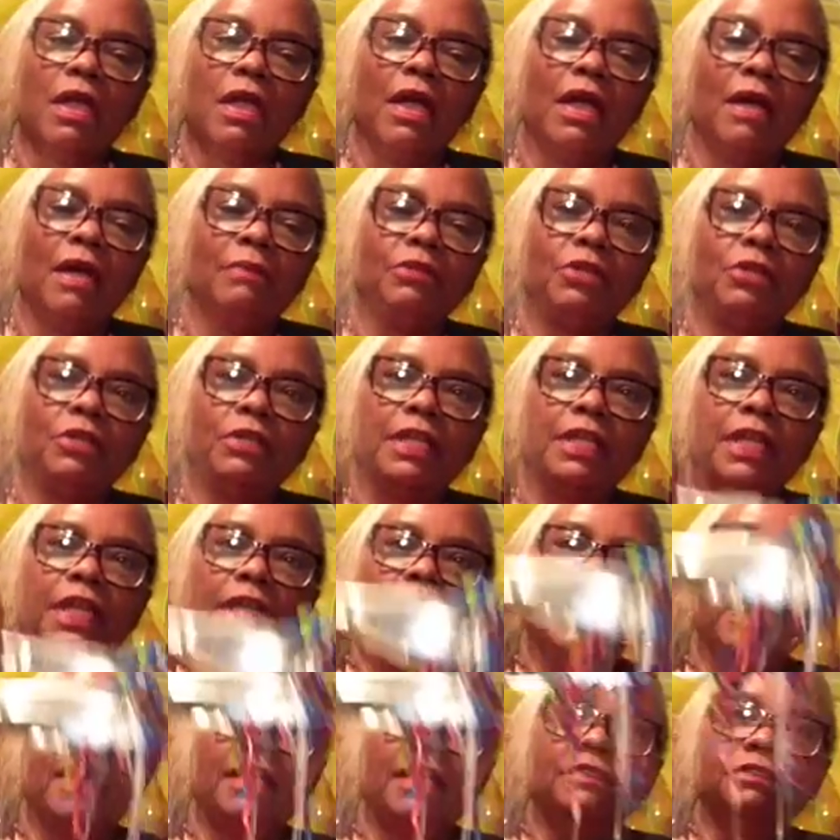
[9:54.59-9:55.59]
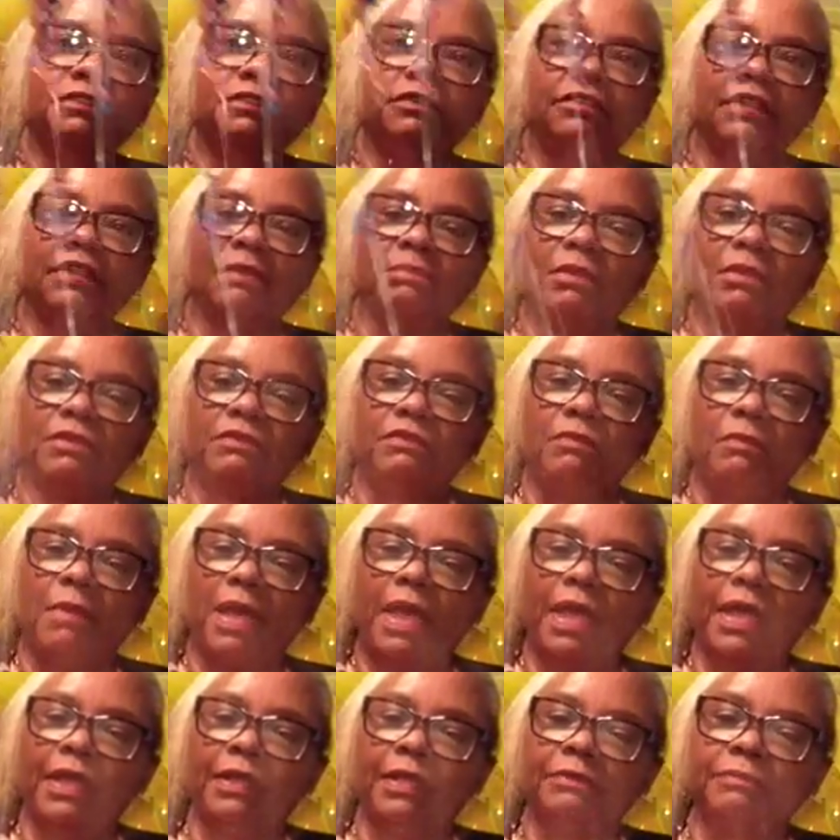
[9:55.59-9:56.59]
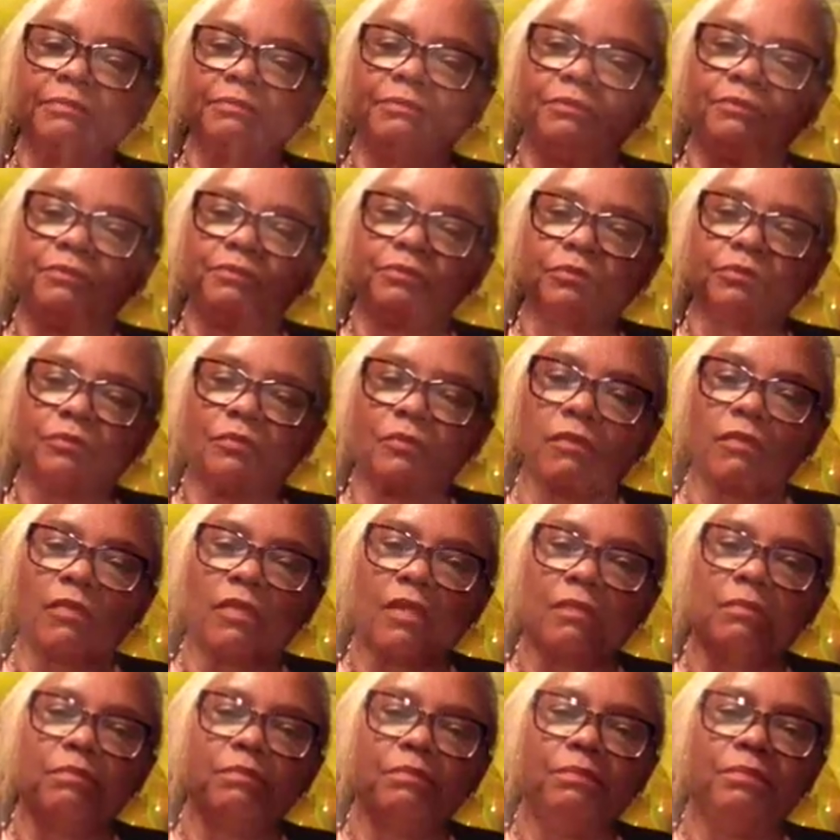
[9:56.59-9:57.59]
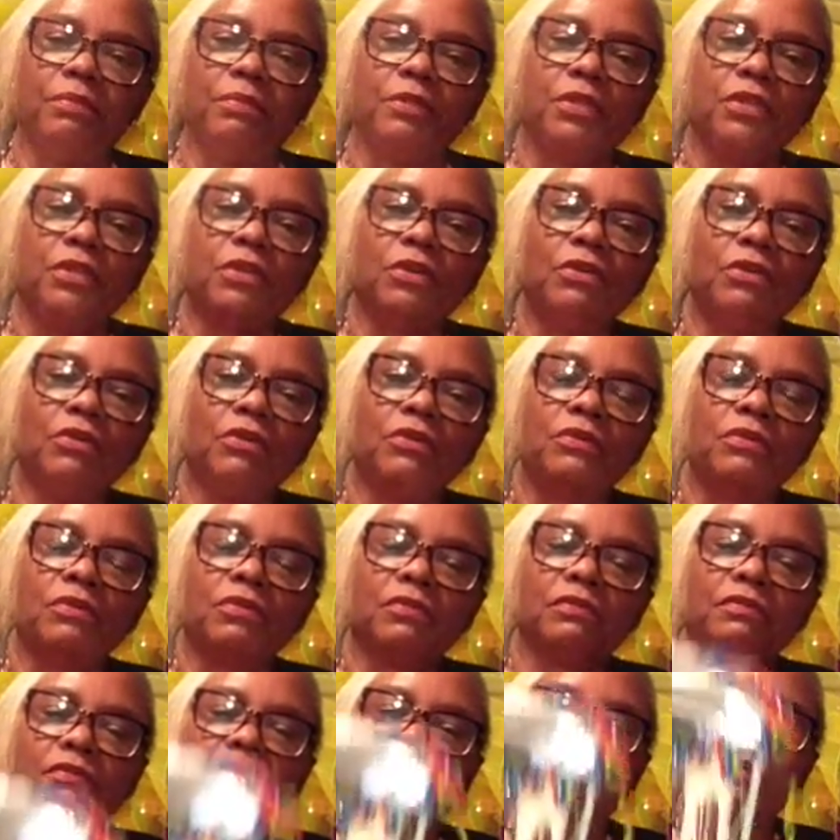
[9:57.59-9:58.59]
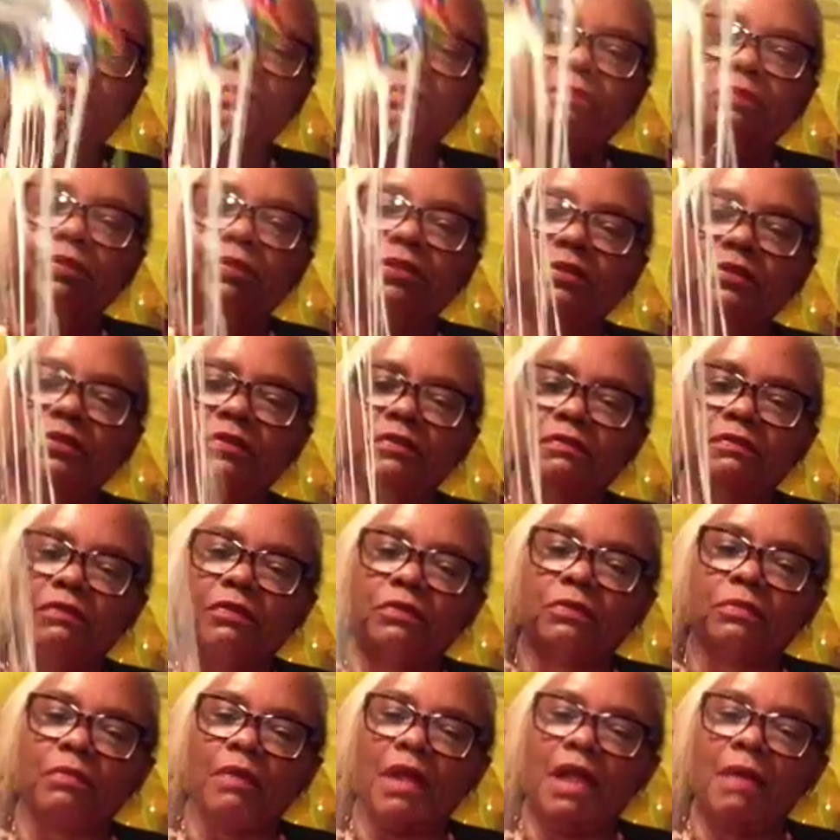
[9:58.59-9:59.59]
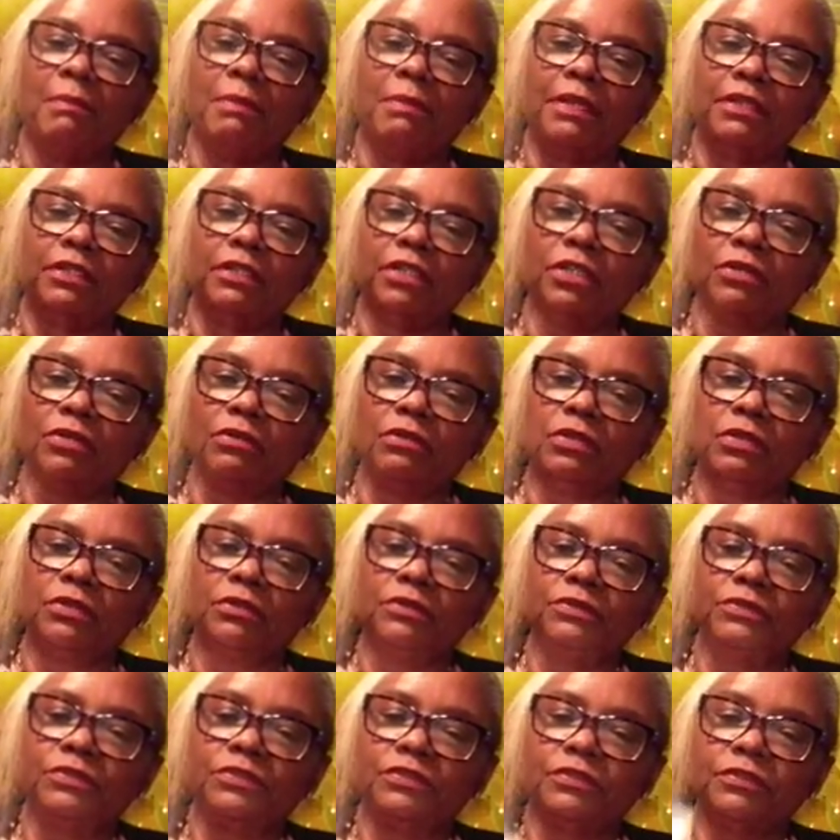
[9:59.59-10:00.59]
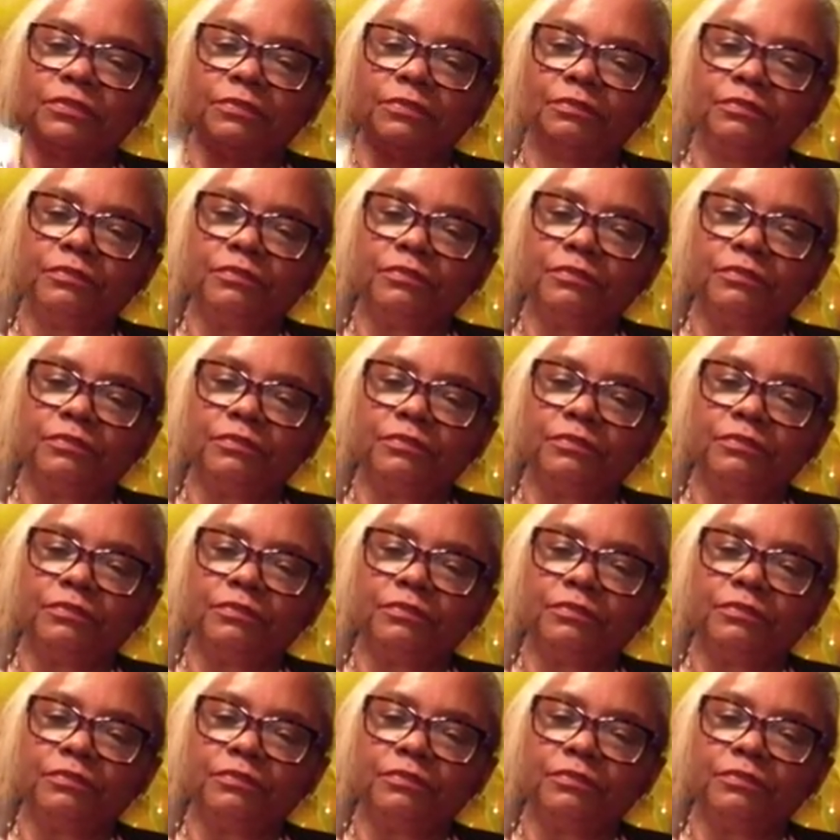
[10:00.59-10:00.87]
I'm going to add some of my beautiful, beautiful ramen noodles.